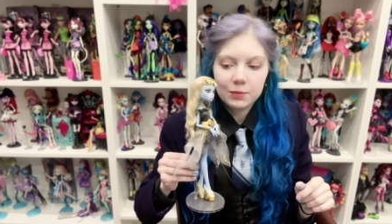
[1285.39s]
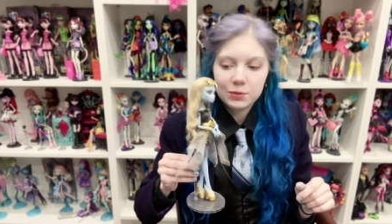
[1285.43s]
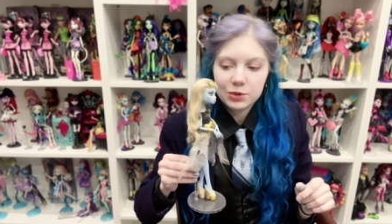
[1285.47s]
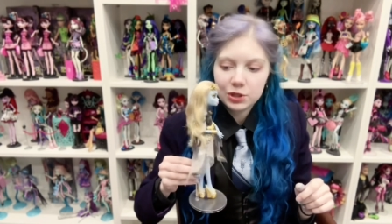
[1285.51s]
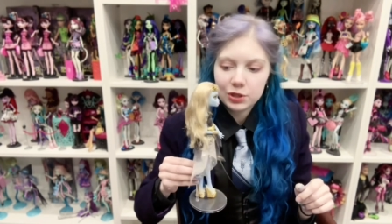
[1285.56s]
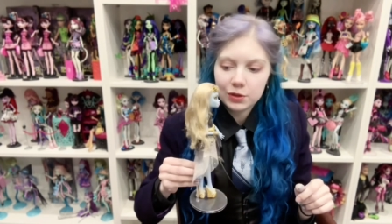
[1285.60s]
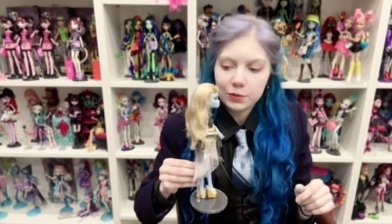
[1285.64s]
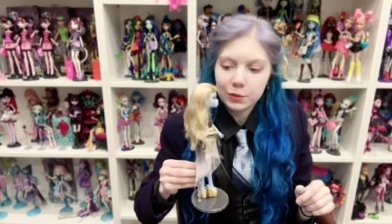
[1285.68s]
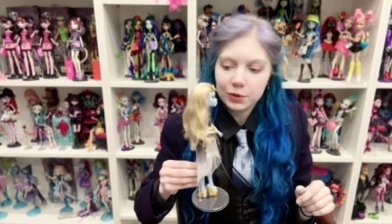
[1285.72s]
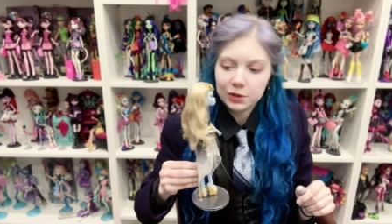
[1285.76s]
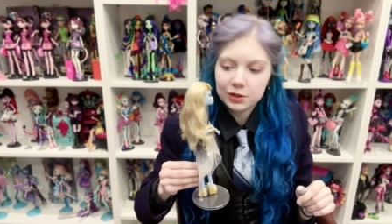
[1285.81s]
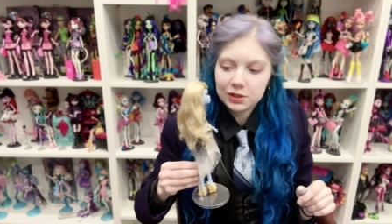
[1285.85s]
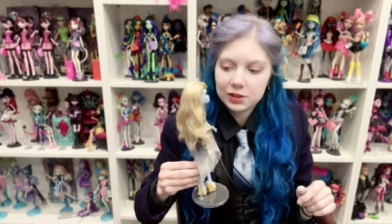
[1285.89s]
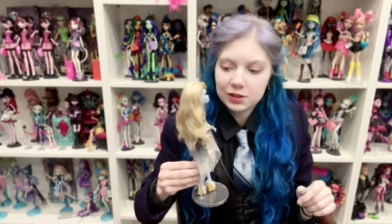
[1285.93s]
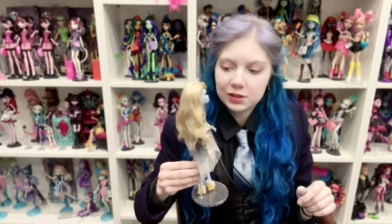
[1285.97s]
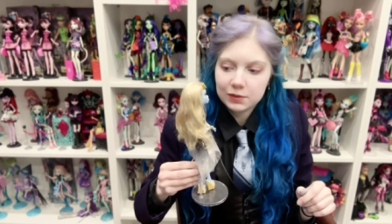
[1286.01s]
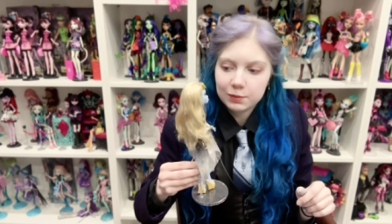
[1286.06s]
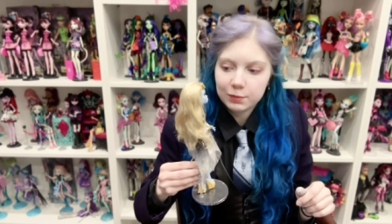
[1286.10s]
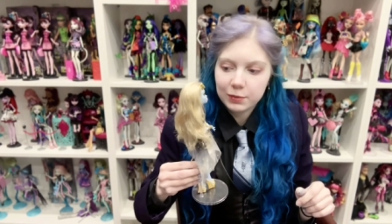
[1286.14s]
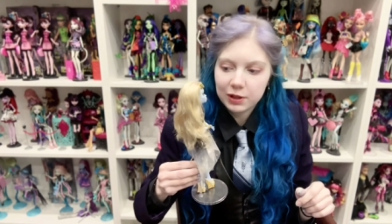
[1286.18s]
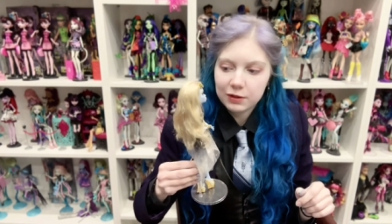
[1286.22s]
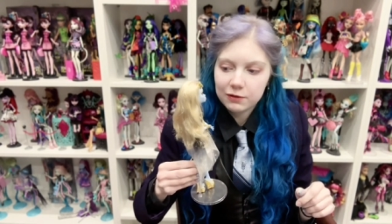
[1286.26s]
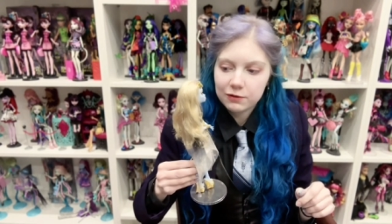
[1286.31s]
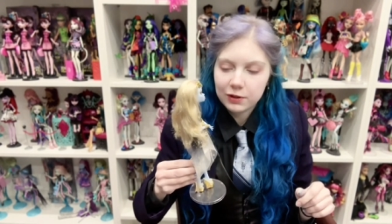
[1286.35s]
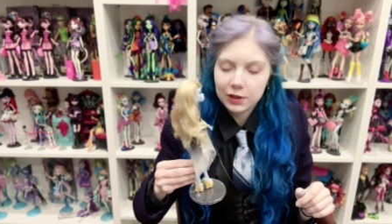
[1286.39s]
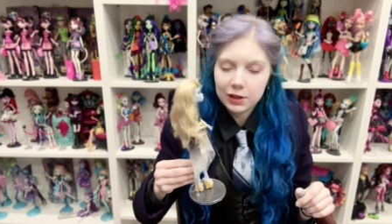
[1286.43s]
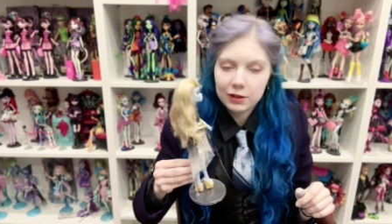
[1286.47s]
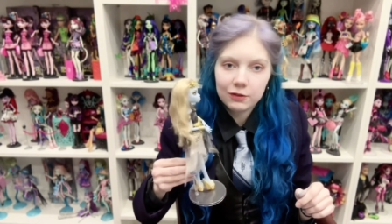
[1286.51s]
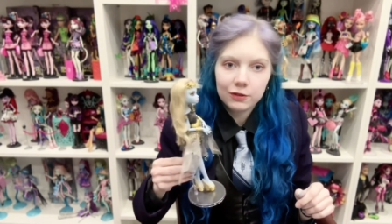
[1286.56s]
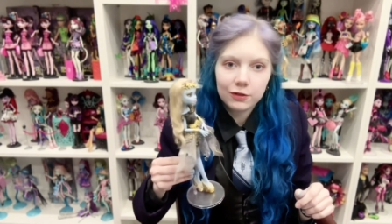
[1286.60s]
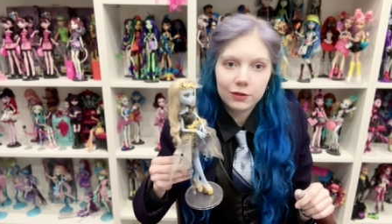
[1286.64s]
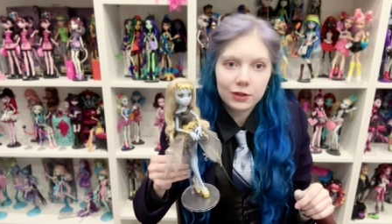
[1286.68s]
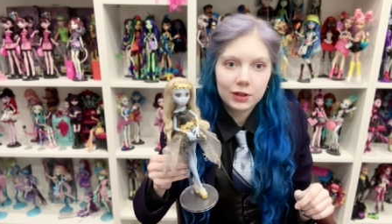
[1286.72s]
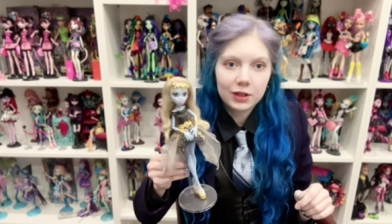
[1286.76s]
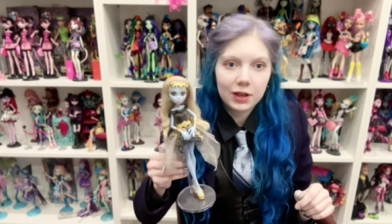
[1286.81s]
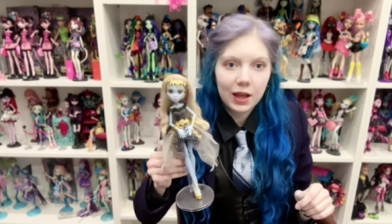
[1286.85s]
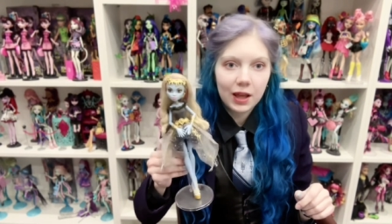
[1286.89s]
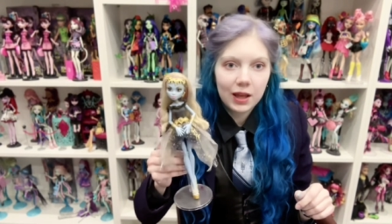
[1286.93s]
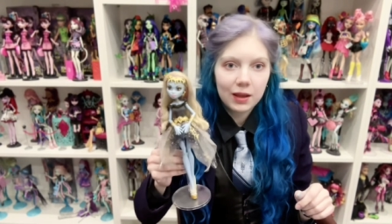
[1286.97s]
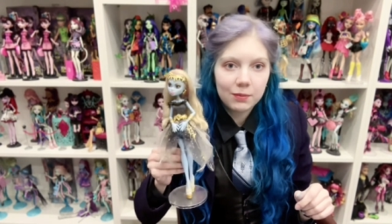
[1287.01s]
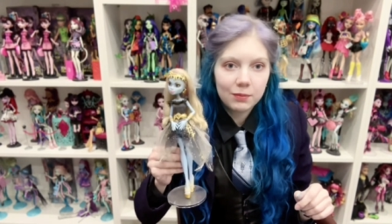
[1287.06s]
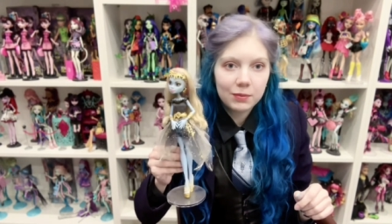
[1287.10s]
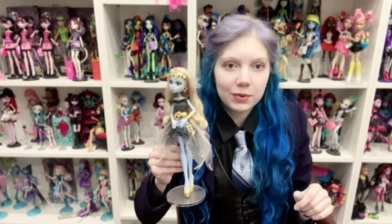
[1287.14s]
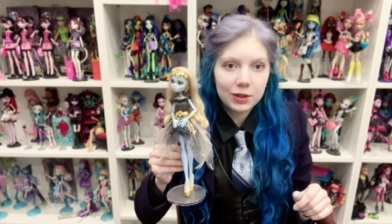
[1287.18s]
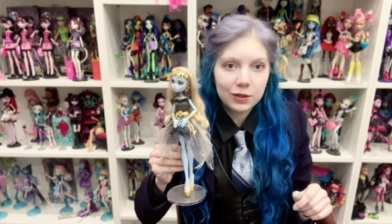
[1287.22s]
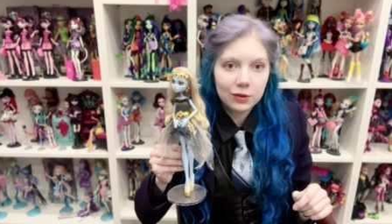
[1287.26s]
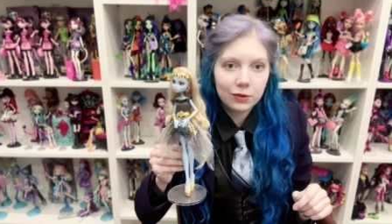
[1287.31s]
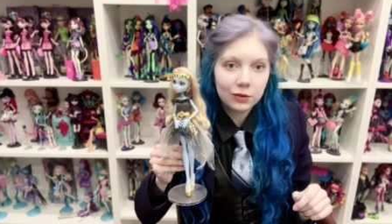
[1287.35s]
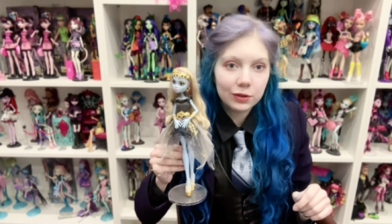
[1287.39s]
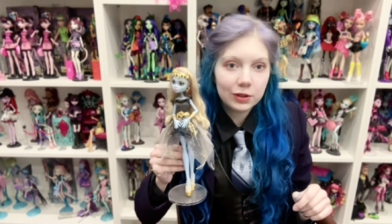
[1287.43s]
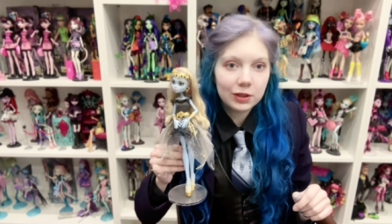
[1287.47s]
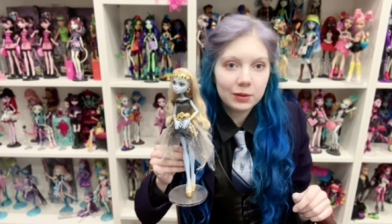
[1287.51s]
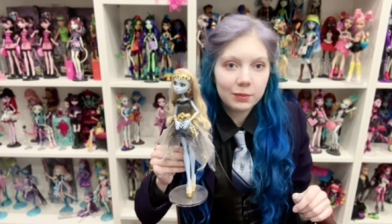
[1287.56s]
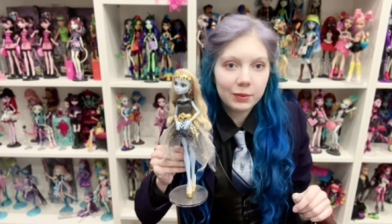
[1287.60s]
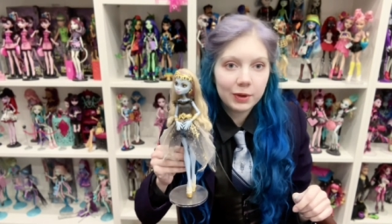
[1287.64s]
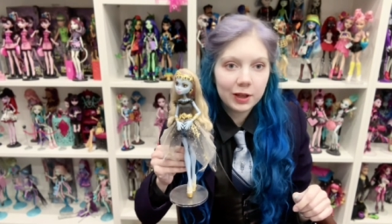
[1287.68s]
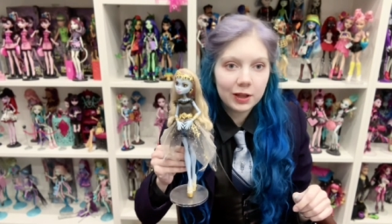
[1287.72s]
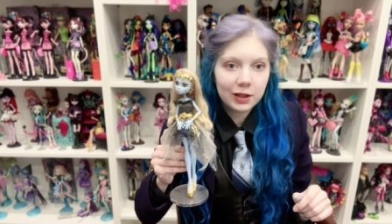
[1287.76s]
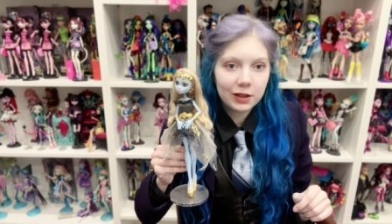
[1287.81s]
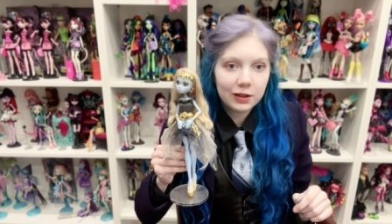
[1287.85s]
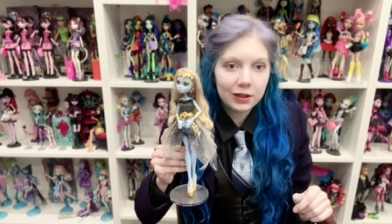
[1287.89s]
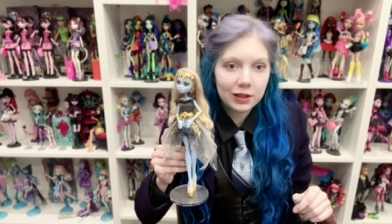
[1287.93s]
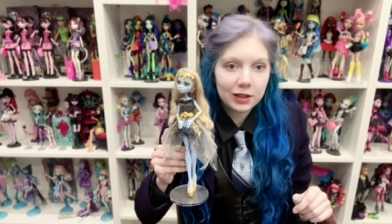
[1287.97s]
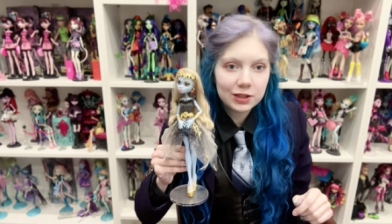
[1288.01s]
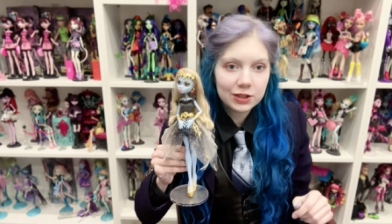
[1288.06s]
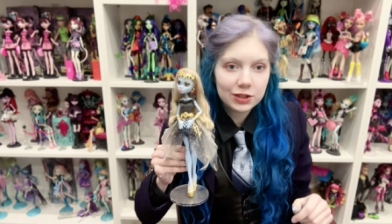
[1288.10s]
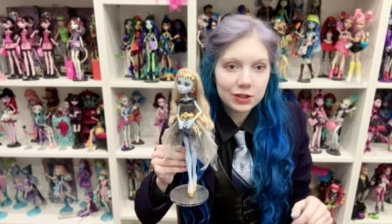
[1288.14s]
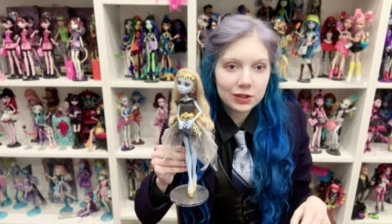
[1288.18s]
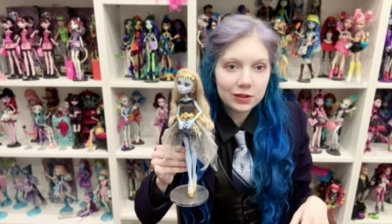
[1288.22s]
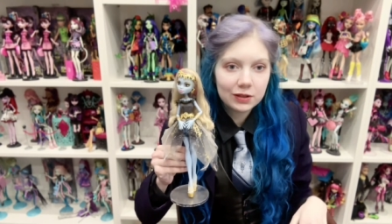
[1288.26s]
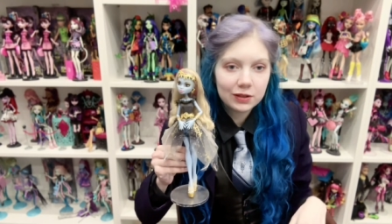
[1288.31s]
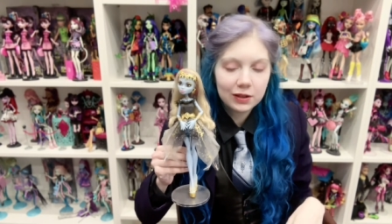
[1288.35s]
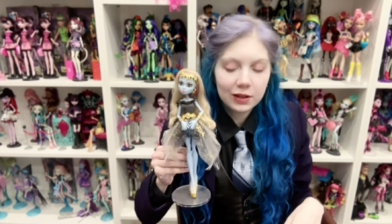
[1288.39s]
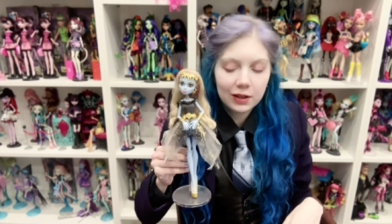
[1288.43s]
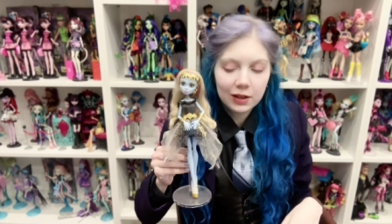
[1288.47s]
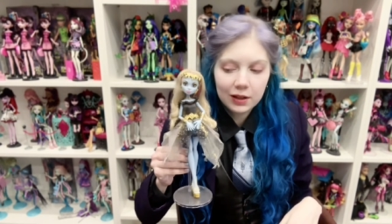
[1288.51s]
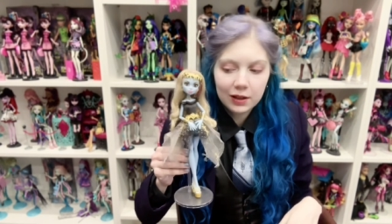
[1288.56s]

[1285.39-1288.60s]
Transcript: she was my favorite Abby doll in my collection.